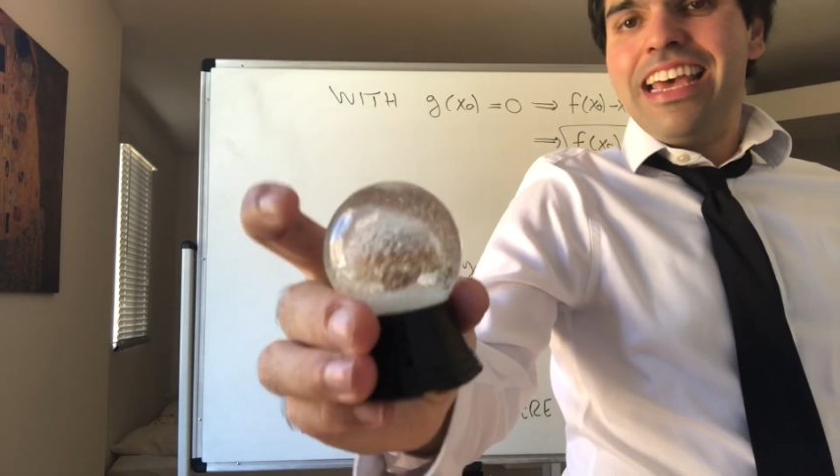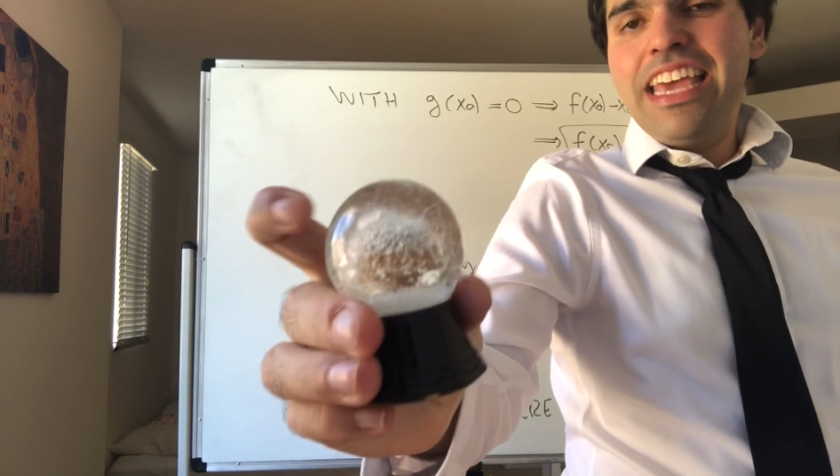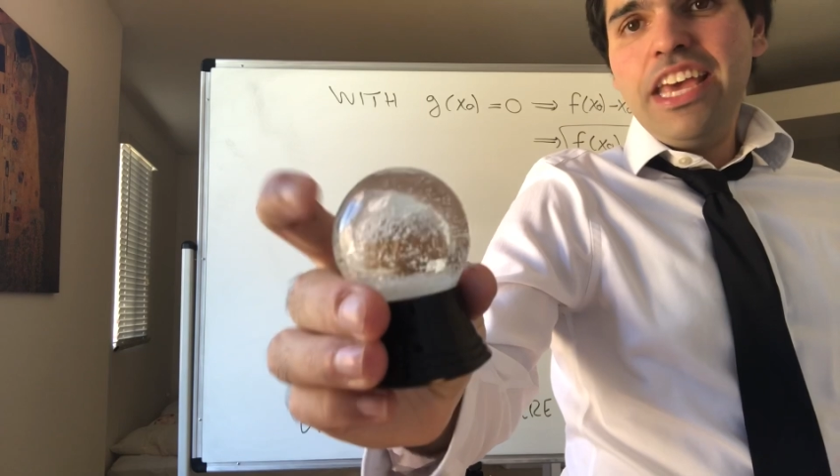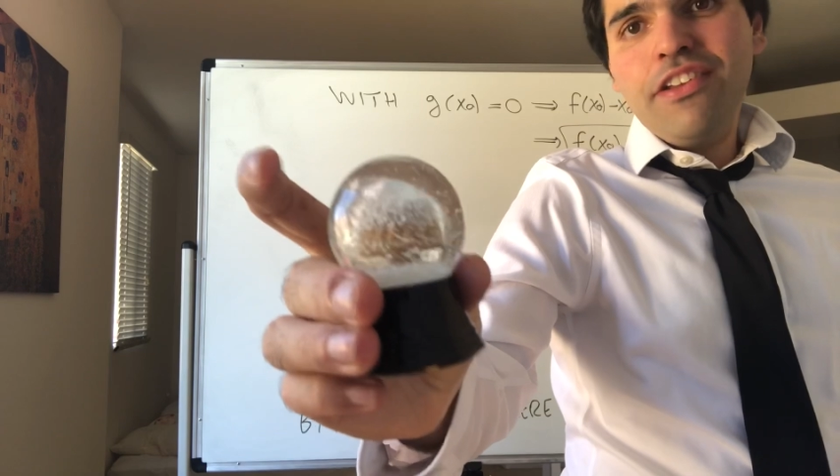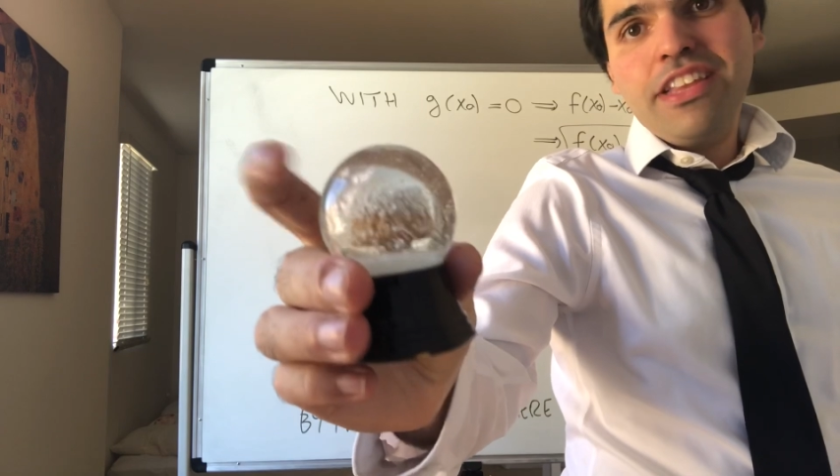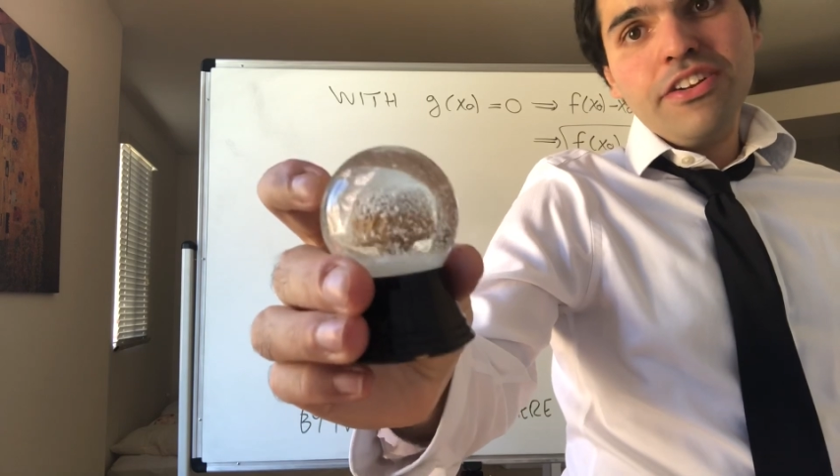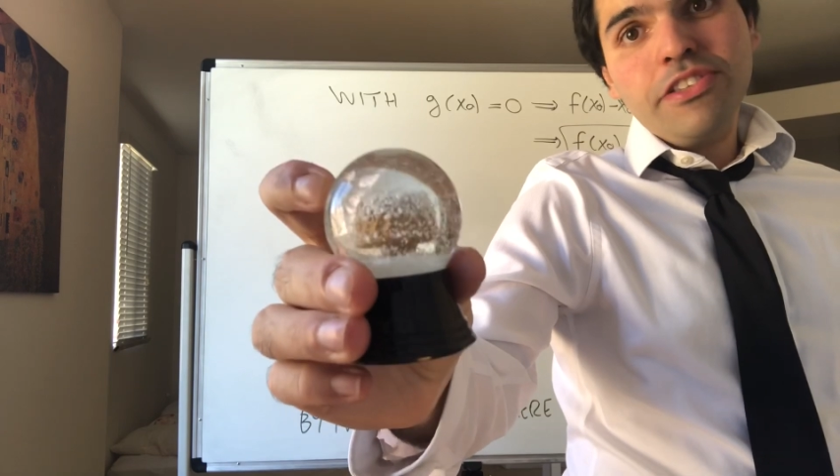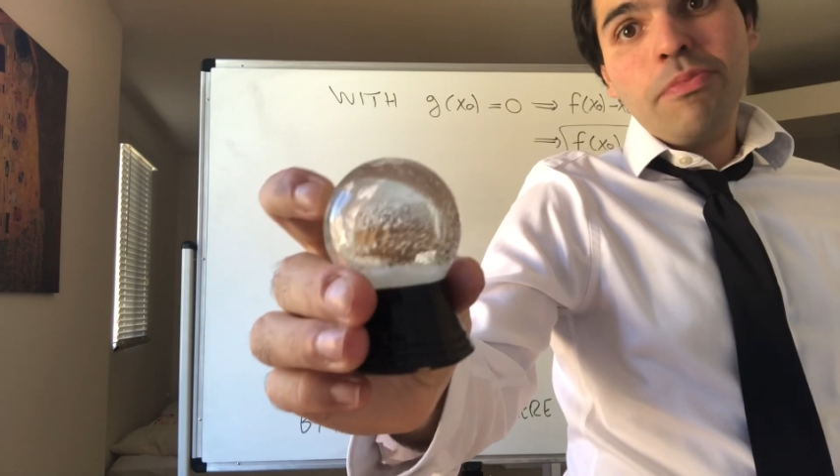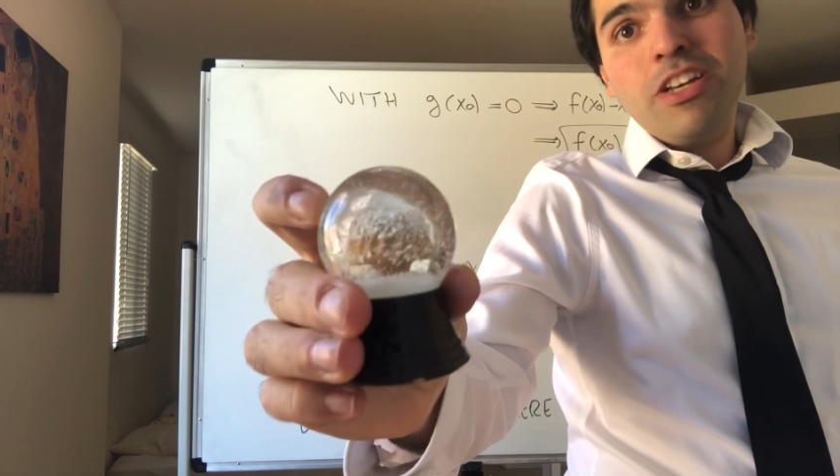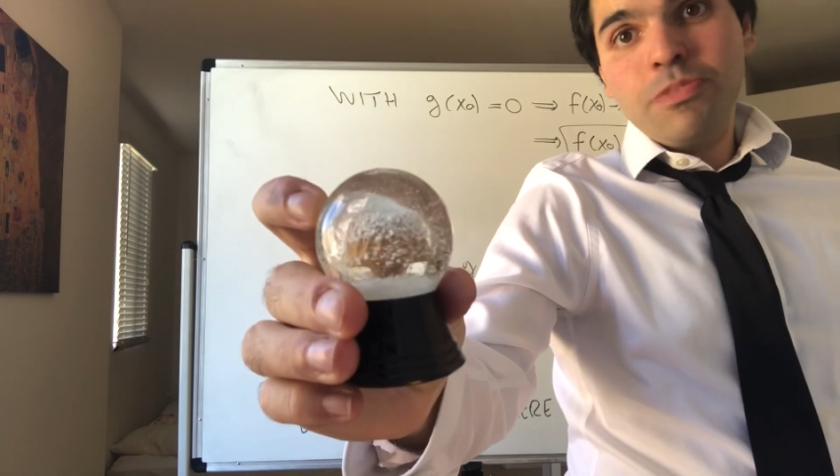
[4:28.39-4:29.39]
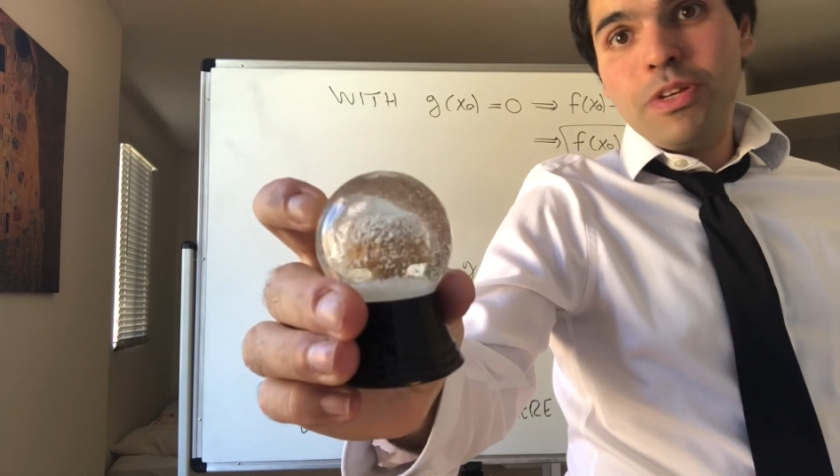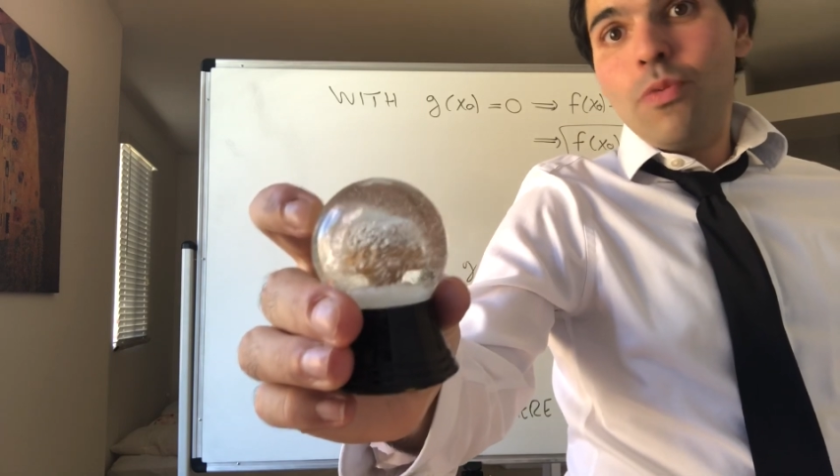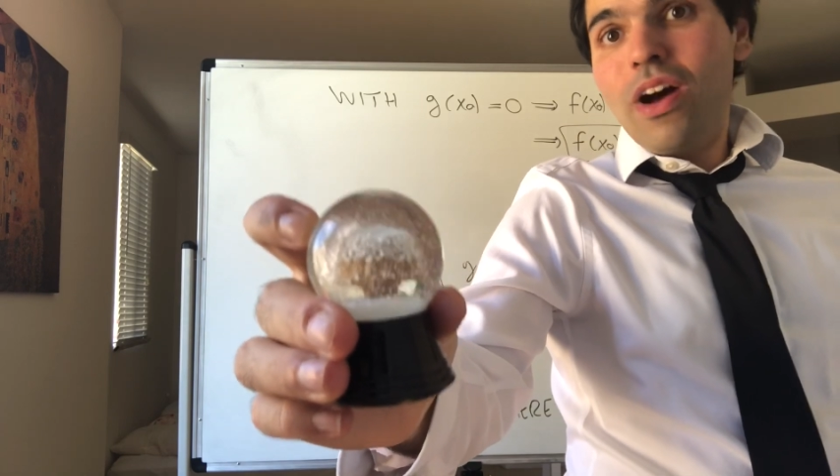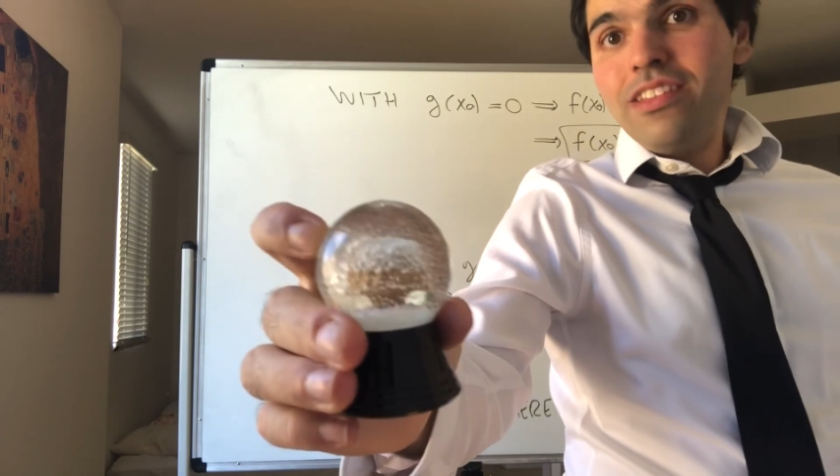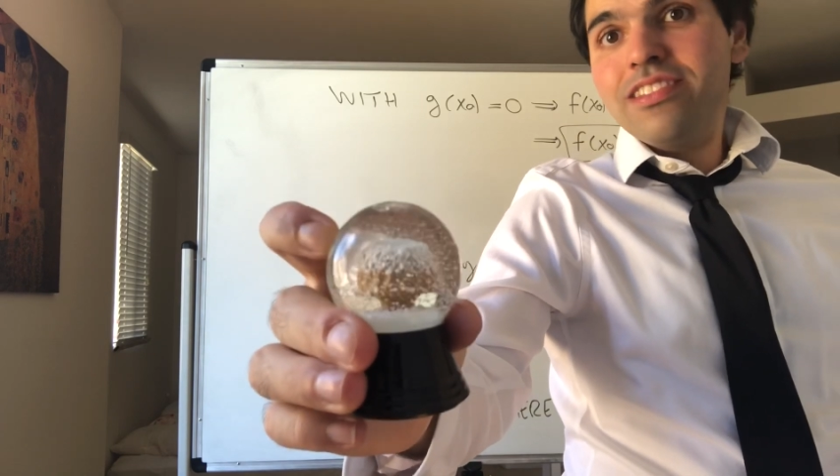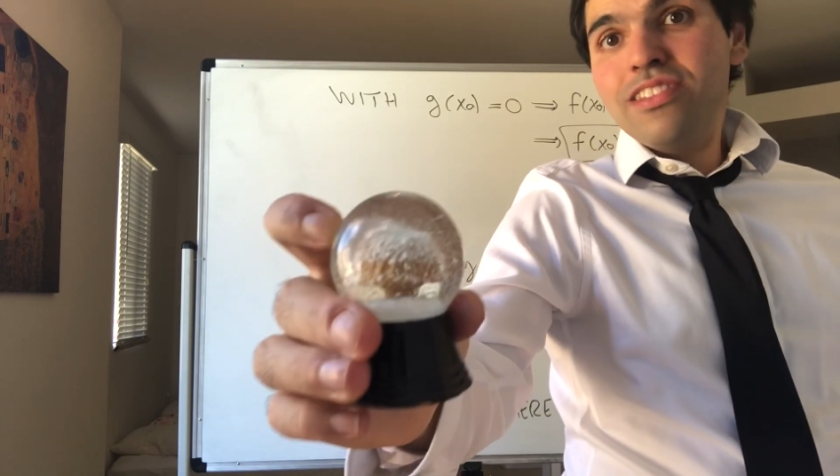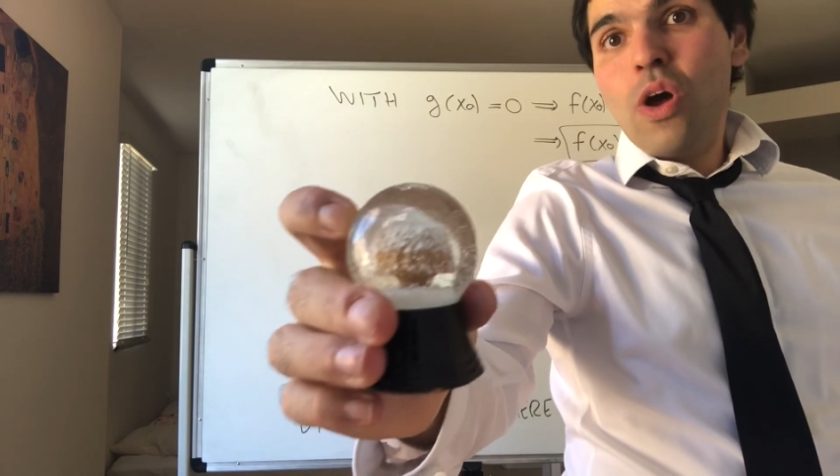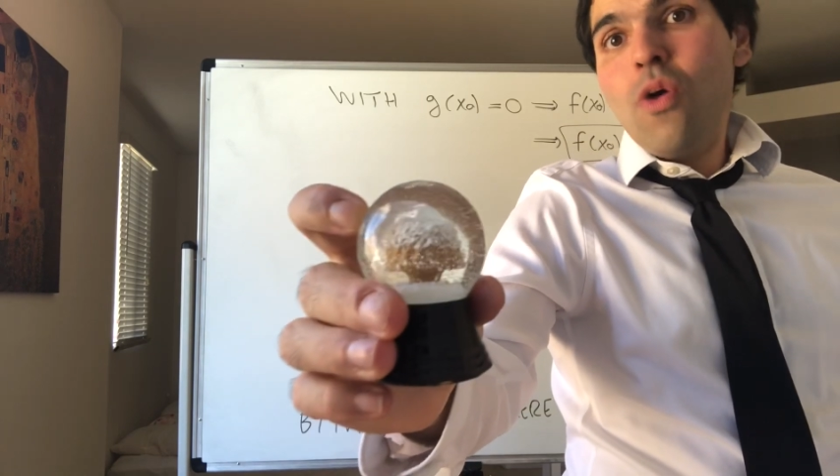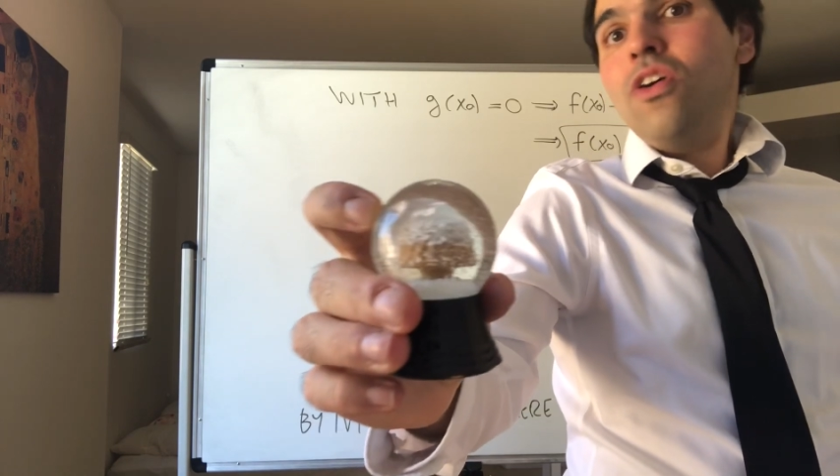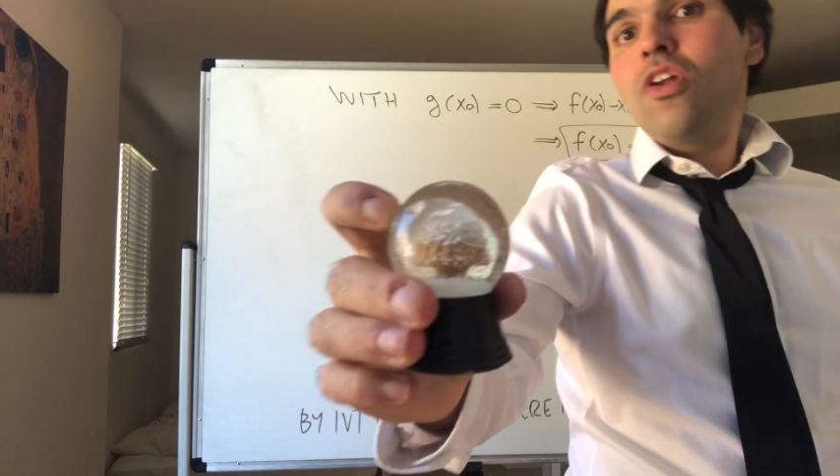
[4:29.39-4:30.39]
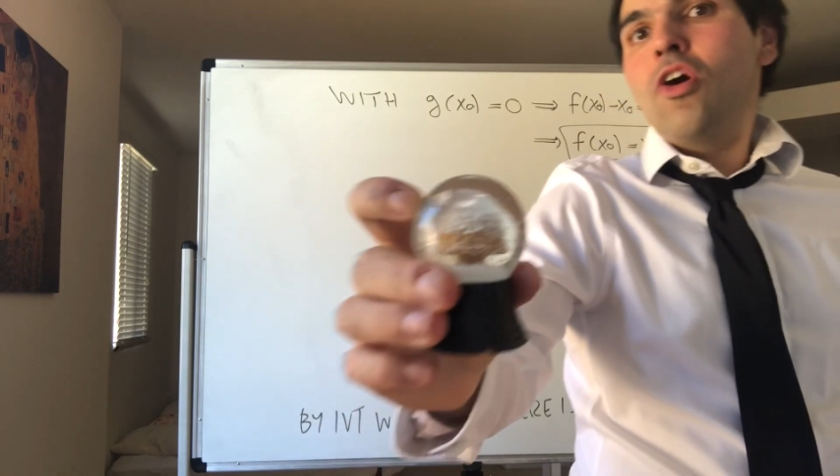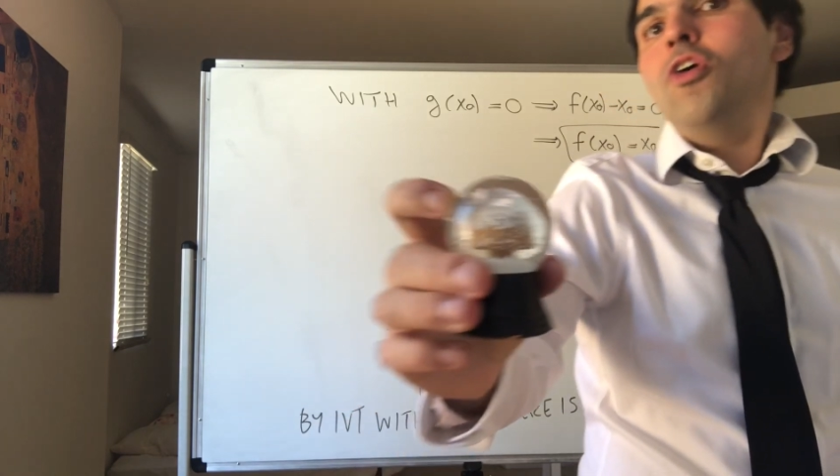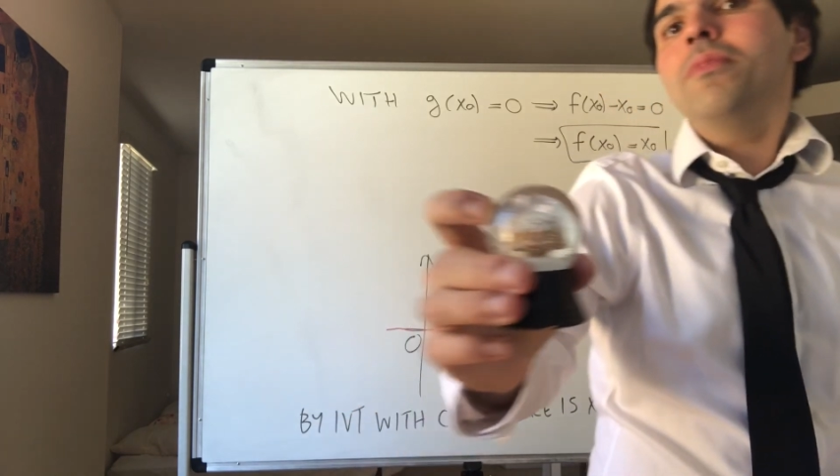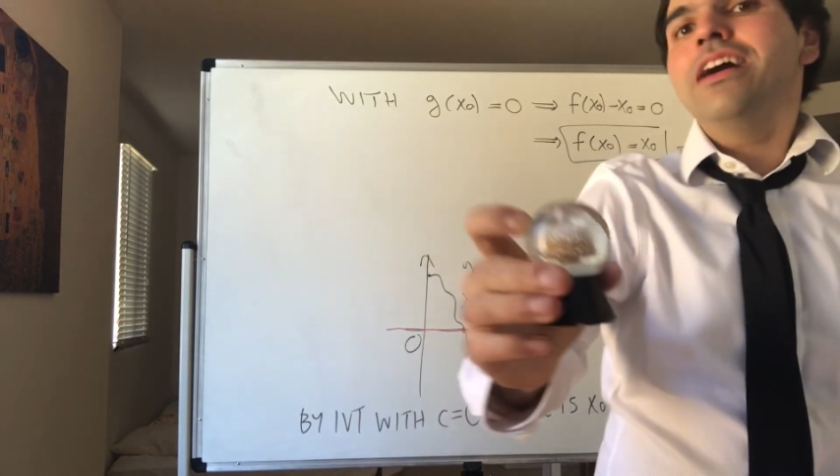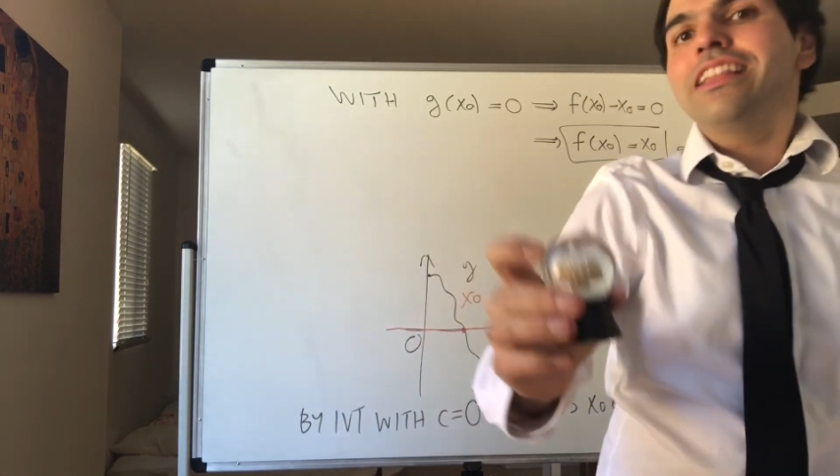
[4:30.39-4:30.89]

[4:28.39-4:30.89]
there must be one snow globe